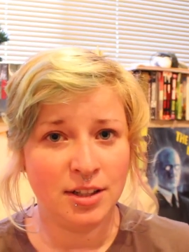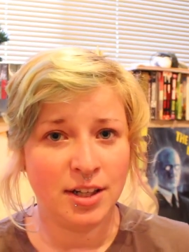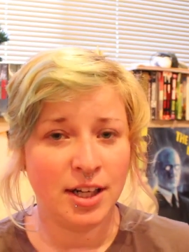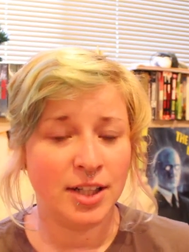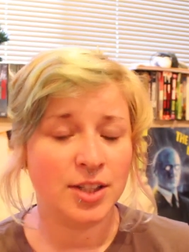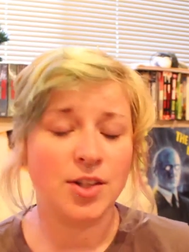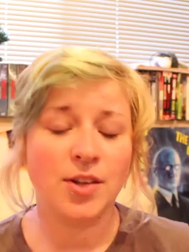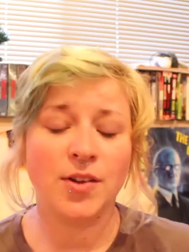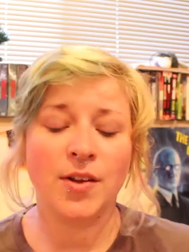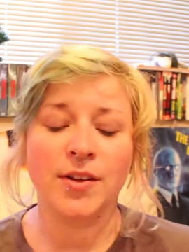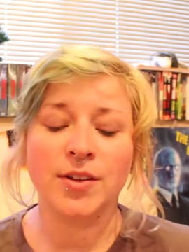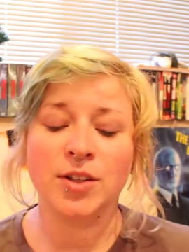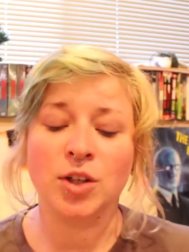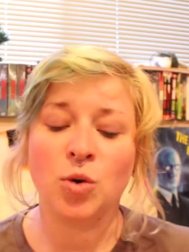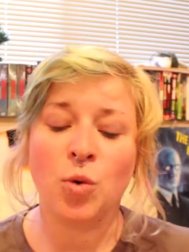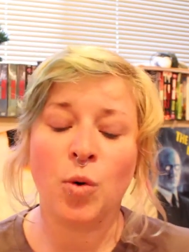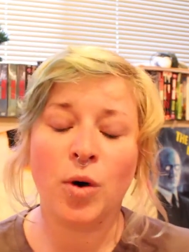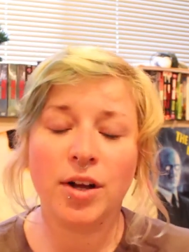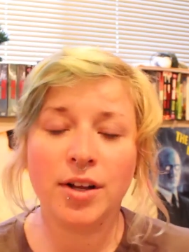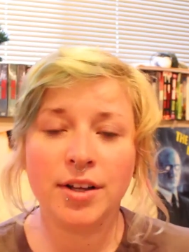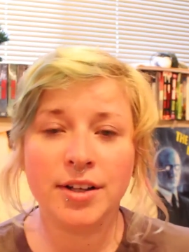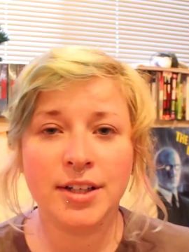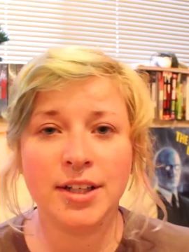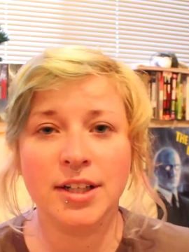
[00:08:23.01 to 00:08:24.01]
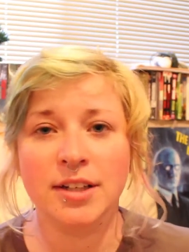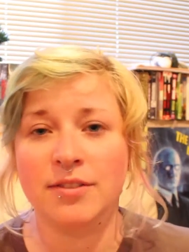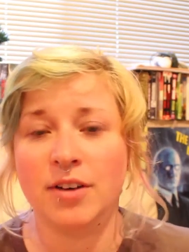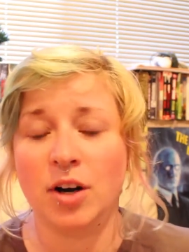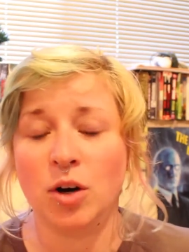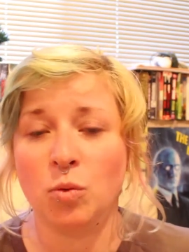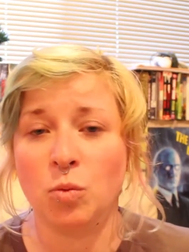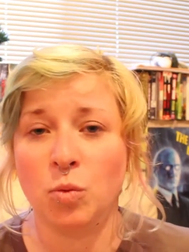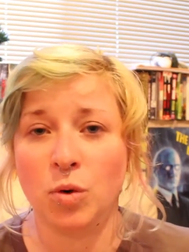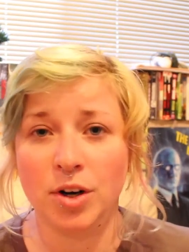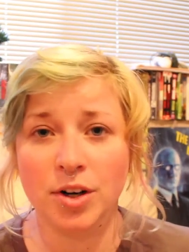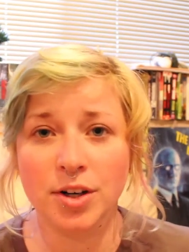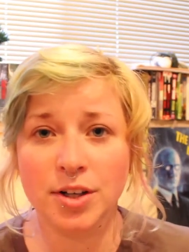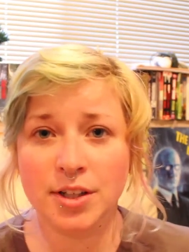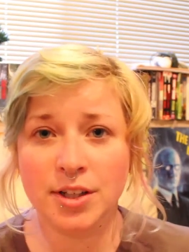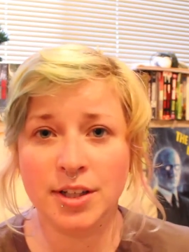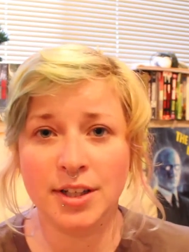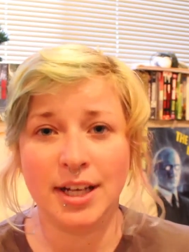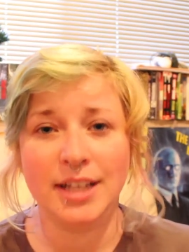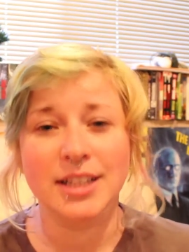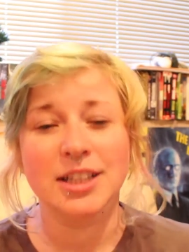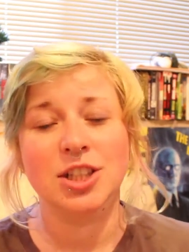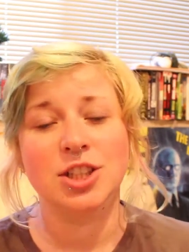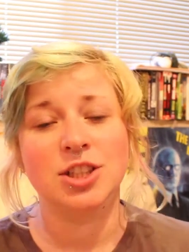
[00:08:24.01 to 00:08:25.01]
and so that the quality of our work
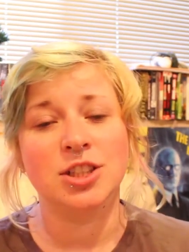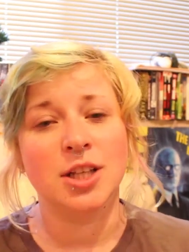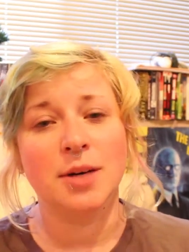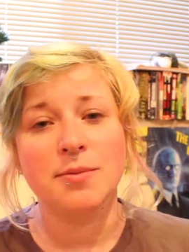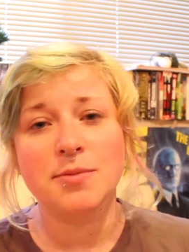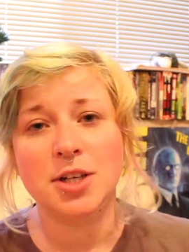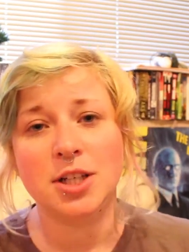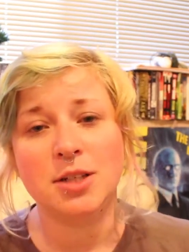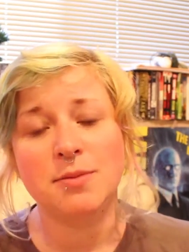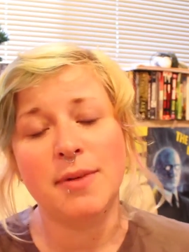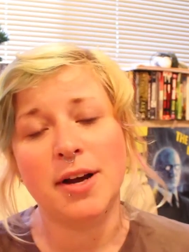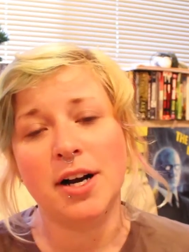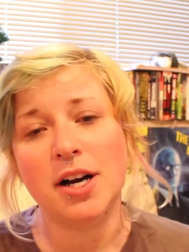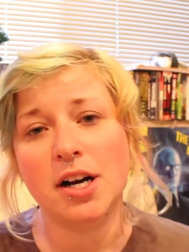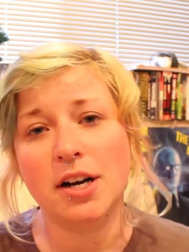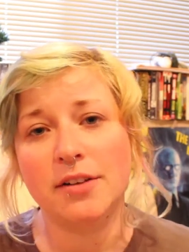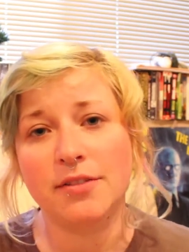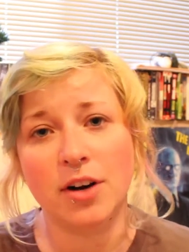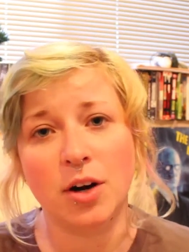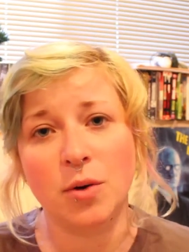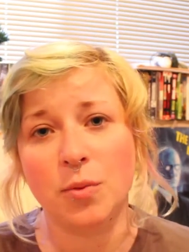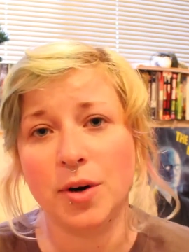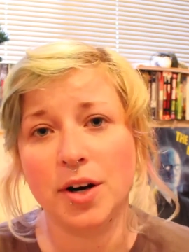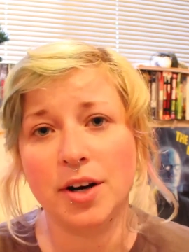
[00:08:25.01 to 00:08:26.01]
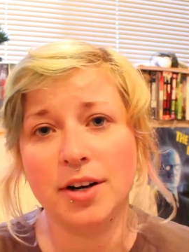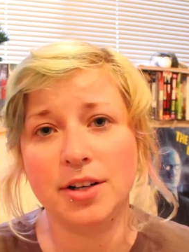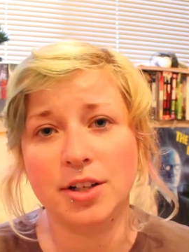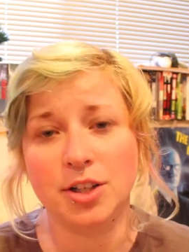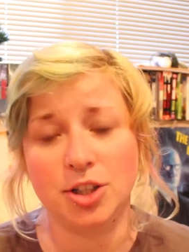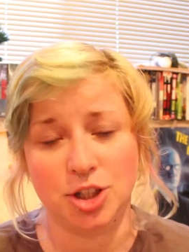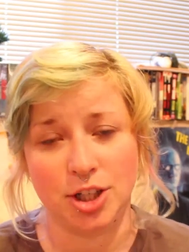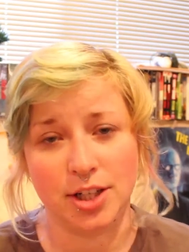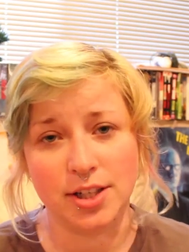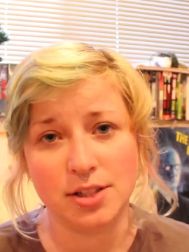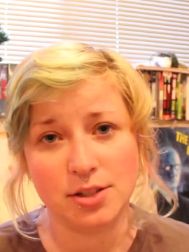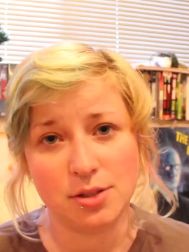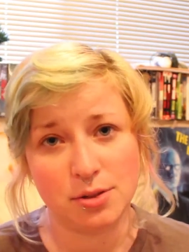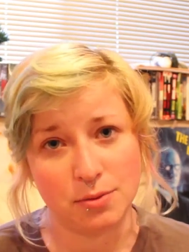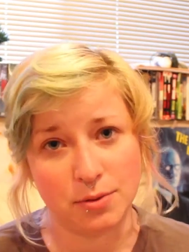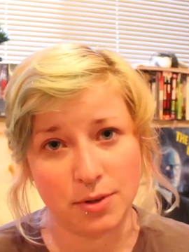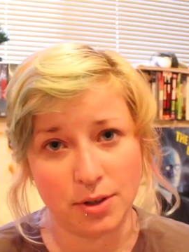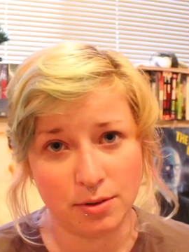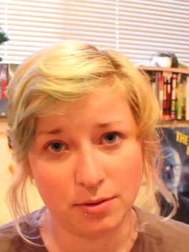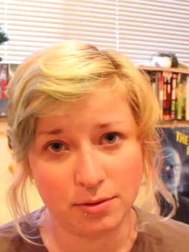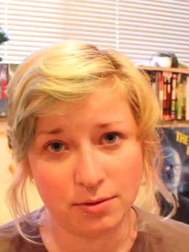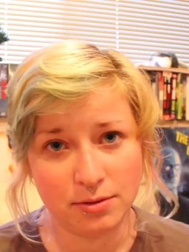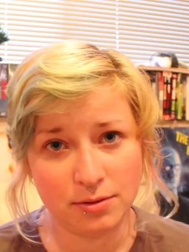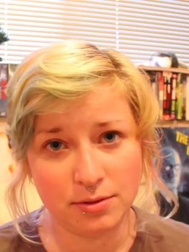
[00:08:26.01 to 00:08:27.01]
and the subject matter of our work shines
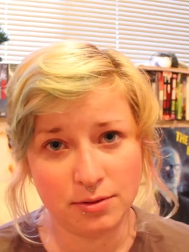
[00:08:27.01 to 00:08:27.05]
through.